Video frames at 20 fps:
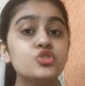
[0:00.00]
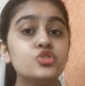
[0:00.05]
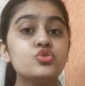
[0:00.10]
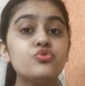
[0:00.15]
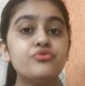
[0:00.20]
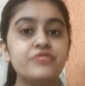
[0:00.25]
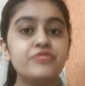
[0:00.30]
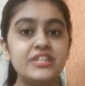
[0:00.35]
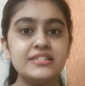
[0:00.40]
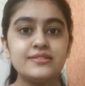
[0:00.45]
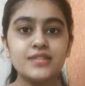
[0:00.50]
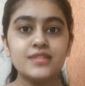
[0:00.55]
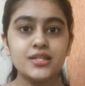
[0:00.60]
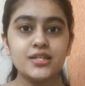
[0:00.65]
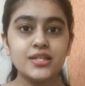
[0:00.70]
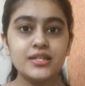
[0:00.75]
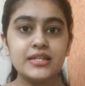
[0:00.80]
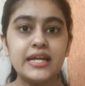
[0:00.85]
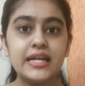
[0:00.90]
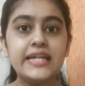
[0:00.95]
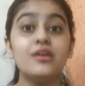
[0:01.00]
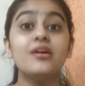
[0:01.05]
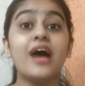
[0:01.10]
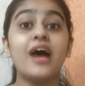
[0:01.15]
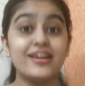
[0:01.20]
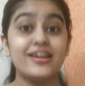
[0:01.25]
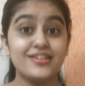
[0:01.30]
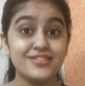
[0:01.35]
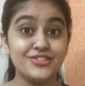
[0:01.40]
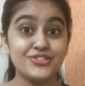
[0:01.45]
So we studied that
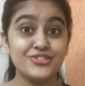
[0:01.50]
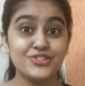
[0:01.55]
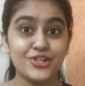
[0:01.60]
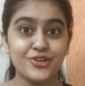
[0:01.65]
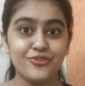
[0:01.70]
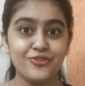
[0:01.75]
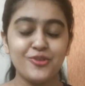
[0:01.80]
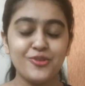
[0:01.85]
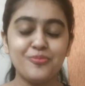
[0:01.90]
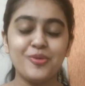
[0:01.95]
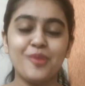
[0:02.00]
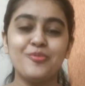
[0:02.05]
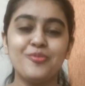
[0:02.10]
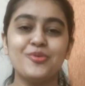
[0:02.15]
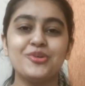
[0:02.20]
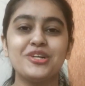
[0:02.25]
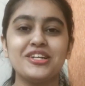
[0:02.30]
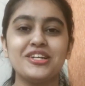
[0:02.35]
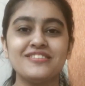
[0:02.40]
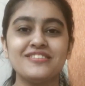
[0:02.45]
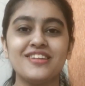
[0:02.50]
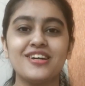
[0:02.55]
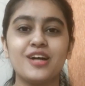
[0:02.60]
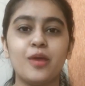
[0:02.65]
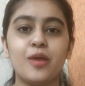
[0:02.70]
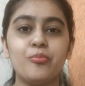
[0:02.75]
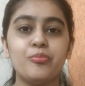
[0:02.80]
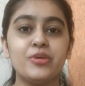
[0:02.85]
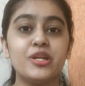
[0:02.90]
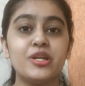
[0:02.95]
higher the stake of the promoter in the
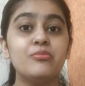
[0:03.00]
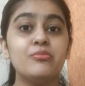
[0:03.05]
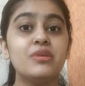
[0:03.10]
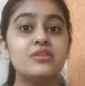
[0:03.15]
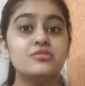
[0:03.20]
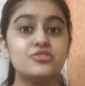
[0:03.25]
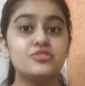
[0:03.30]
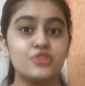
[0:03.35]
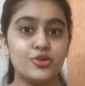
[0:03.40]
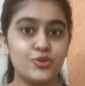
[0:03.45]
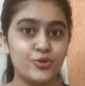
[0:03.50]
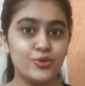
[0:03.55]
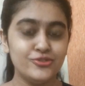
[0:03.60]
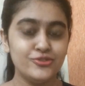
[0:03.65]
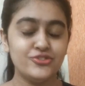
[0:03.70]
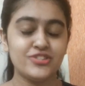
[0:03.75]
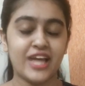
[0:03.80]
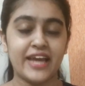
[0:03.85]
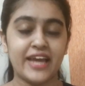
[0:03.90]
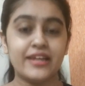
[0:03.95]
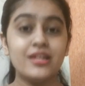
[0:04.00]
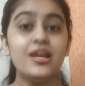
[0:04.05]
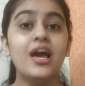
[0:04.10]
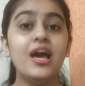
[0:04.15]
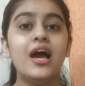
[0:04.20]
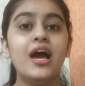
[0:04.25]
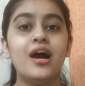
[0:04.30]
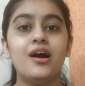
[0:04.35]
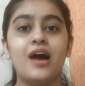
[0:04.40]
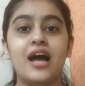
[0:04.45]
company means a good sign,
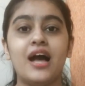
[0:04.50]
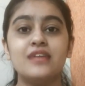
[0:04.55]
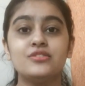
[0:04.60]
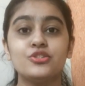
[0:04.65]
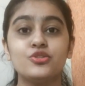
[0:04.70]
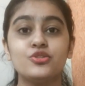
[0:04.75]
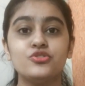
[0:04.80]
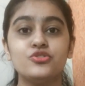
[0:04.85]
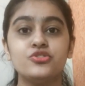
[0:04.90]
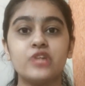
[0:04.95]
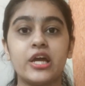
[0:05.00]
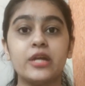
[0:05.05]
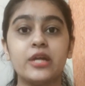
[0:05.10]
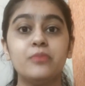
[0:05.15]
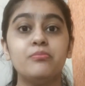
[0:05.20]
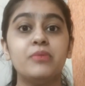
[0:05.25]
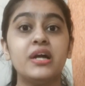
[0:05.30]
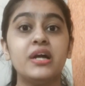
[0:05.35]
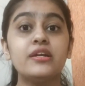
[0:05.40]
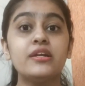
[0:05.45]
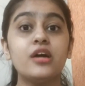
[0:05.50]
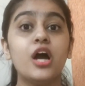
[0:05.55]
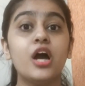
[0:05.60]
as a good sign, but